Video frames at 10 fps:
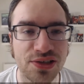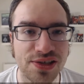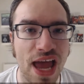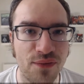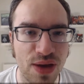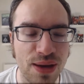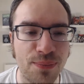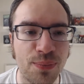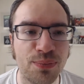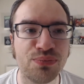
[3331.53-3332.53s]
just have
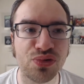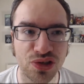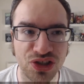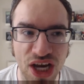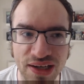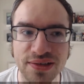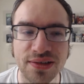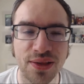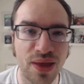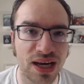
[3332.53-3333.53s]
him
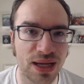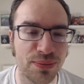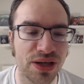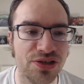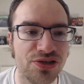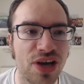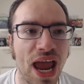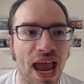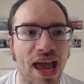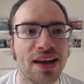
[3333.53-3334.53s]
project that
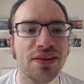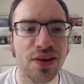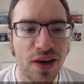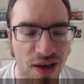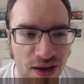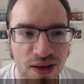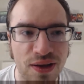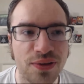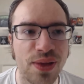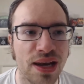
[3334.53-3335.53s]
image and
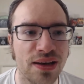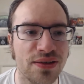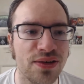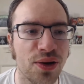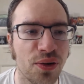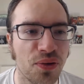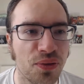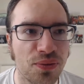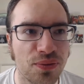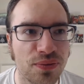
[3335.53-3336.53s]
then, you know,